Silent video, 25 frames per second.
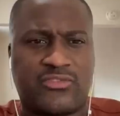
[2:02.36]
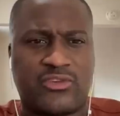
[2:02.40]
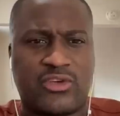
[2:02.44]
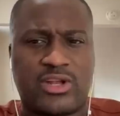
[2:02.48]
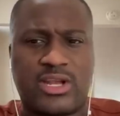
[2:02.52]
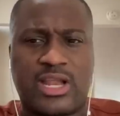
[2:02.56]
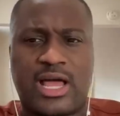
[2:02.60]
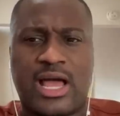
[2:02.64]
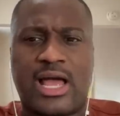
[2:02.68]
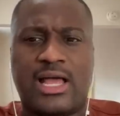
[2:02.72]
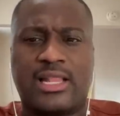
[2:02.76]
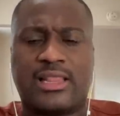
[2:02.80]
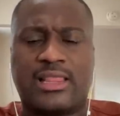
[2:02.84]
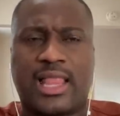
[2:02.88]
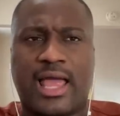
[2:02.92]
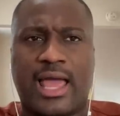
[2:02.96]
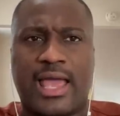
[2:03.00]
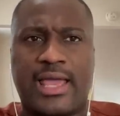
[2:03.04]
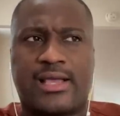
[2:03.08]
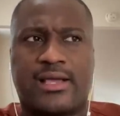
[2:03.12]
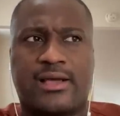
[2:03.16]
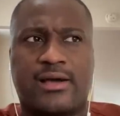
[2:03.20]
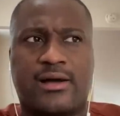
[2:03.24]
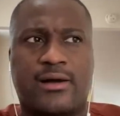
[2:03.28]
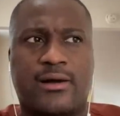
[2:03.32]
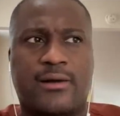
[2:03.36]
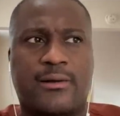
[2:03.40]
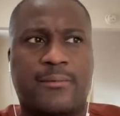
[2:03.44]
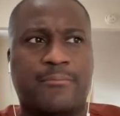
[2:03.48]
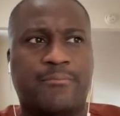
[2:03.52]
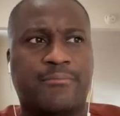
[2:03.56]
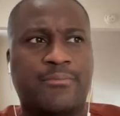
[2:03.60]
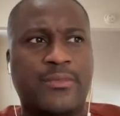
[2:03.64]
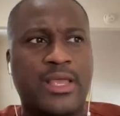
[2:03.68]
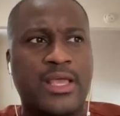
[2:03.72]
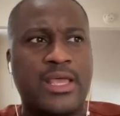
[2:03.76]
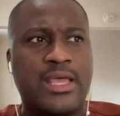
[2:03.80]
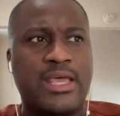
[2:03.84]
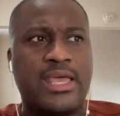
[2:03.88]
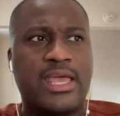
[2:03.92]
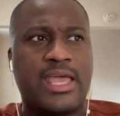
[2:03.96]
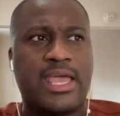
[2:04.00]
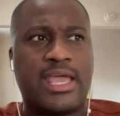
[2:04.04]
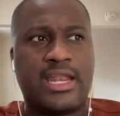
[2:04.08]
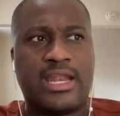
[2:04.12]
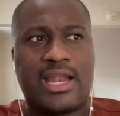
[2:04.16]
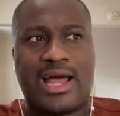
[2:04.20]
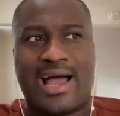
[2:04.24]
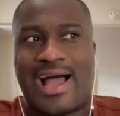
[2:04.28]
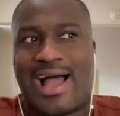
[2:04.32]
if you're not like um
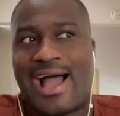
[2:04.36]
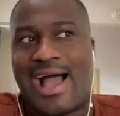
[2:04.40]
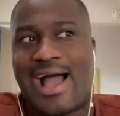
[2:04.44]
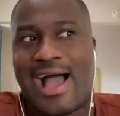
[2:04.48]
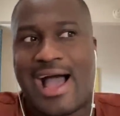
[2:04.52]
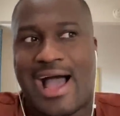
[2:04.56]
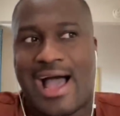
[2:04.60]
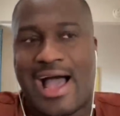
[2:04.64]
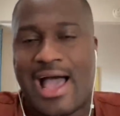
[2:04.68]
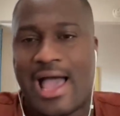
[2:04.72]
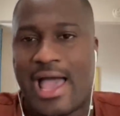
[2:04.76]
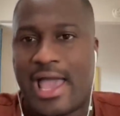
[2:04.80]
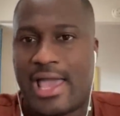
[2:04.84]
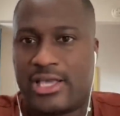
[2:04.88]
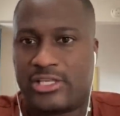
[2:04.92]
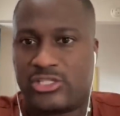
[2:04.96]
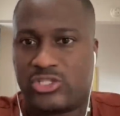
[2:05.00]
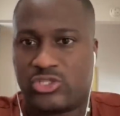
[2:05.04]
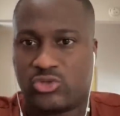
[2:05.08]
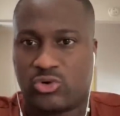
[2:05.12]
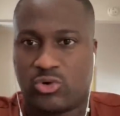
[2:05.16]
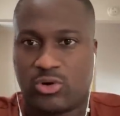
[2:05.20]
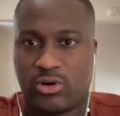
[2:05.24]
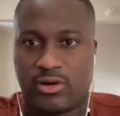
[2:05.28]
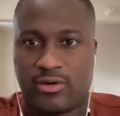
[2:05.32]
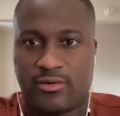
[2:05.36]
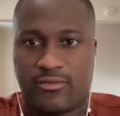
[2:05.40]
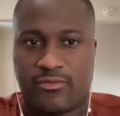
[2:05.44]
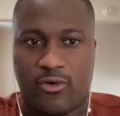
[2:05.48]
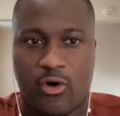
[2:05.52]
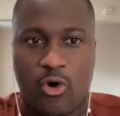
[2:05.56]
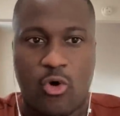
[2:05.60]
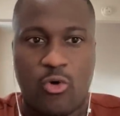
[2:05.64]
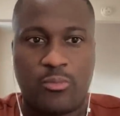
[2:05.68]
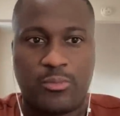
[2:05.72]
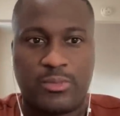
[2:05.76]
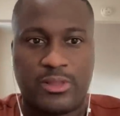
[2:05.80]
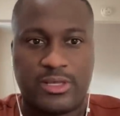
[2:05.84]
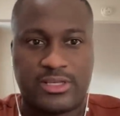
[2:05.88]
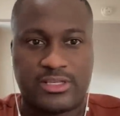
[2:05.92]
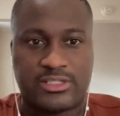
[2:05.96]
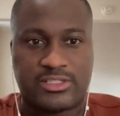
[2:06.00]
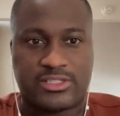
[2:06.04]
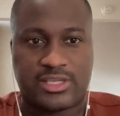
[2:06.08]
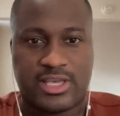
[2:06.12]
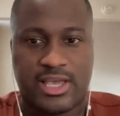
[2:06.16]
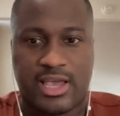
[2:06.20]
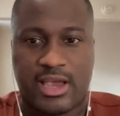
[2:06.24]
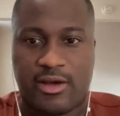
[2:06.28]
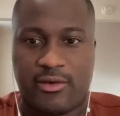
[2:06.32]
in a high sort of
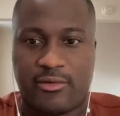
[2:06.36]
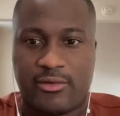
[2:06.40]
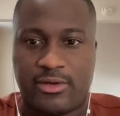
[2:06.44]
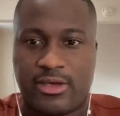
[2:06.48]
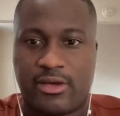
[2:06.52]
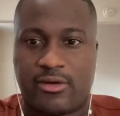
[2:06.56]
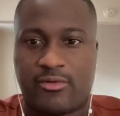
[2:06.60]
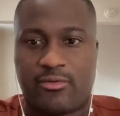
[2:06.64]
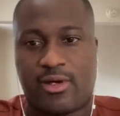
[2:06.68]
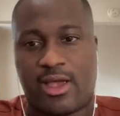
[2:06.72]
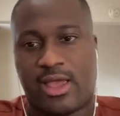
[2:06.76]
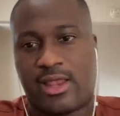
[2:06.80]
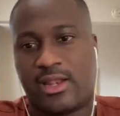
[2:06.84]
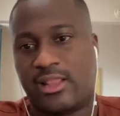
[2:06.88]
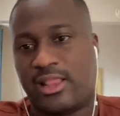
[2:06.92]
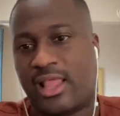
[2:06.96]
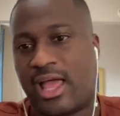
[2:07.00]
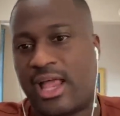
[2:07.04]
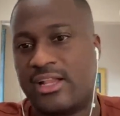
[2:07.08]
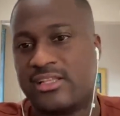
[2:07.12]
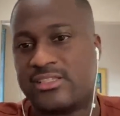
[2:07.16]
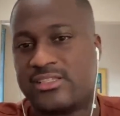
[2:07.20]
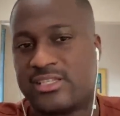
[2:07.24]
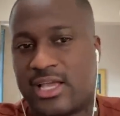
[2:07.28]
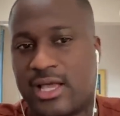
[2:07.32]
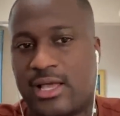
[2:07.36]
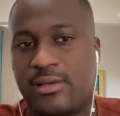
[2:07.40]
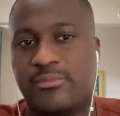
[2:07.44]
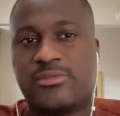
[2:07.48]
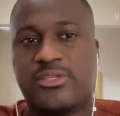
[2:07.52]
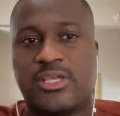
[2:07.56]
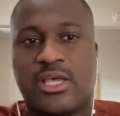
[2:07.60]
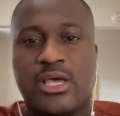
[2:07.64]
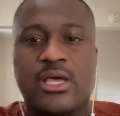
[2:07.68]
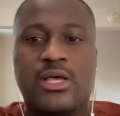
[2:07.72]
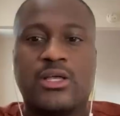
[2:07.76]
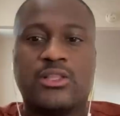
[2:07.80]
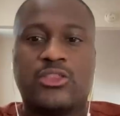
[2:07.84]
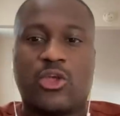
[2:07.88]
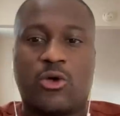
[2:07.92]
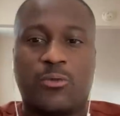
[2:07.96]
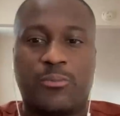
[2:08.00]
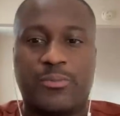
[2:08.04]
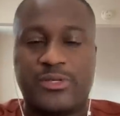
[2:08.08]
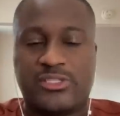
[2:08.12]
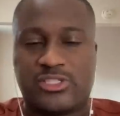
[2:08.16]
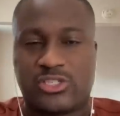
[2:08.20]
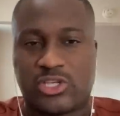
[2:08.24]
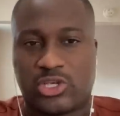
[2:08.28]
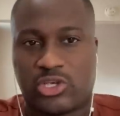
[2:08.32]
homeless area, right? A lot of times
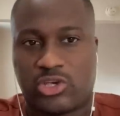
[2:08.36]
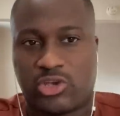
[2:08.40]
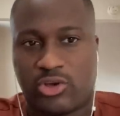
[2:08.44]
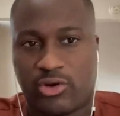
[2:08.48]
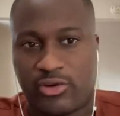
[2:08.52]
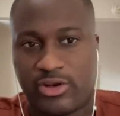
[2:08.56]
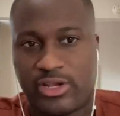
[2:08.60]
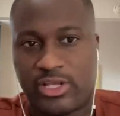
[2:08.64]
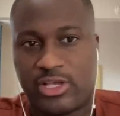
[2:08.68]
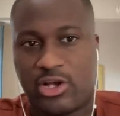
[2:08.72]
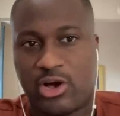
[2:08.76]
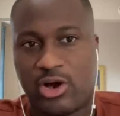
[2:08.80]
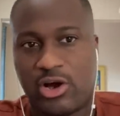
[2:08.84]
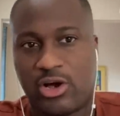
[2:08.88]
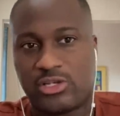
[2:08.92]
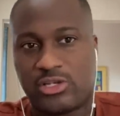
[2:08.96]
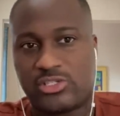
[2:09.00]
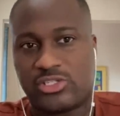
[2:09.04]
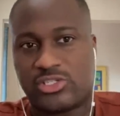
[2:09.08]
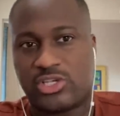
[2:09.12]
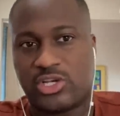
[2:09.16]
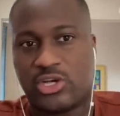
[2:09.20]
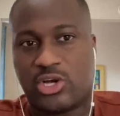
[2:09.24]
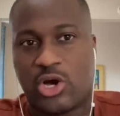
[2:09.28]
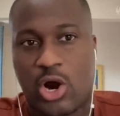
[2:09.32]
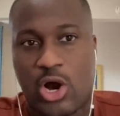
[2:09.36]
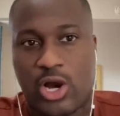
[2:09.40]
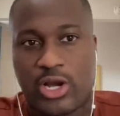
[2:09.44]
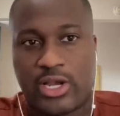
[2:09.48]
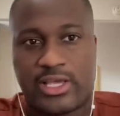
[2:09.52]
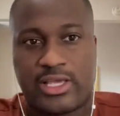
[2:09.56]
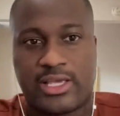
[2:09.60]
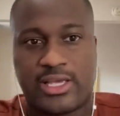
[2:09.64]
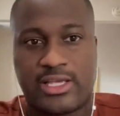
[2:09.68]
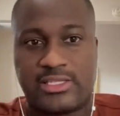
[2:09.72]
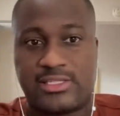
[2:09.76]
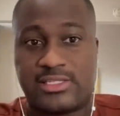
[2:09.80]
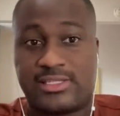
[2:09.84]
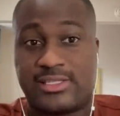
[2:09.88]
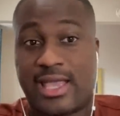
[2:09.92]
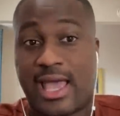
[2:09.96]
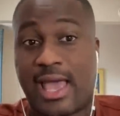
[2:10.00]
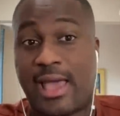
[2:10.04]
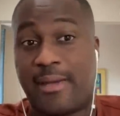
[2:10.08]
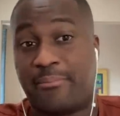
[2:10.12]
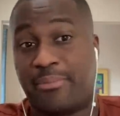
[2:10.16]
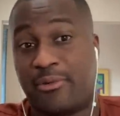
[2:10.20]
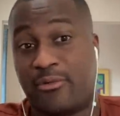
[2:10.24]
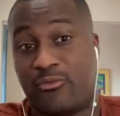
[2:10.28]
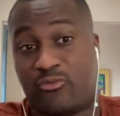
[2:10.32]
there'll be security guards to guard against
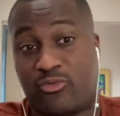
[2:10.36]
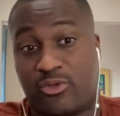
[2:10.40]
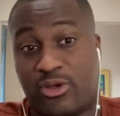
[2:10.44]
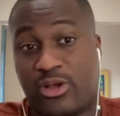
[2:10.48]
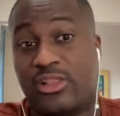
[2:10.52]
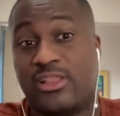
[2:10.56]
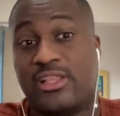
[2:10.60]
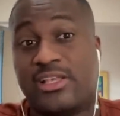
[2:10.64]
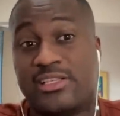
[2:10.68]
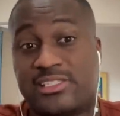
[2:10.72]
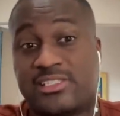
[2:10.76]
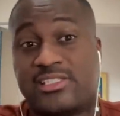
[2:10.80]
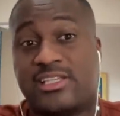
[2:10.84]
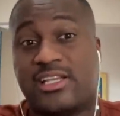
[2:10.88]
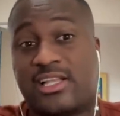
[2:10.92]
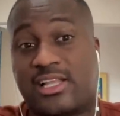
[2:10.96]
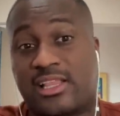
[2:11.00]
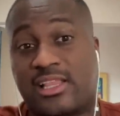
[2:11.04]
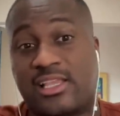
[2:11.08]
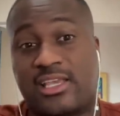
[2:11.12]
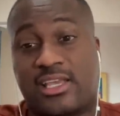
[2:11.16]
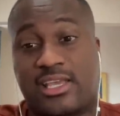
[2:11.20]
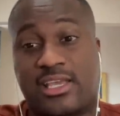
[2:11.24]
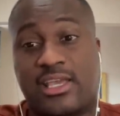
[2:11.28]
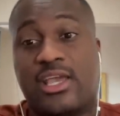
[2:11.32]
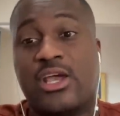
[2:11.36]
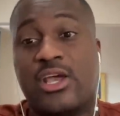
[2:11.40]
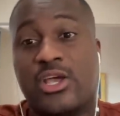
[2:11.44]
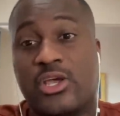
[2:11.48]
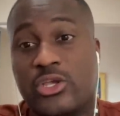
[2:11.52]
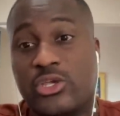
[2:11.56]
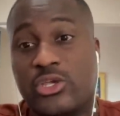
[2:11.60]
that, but realistically,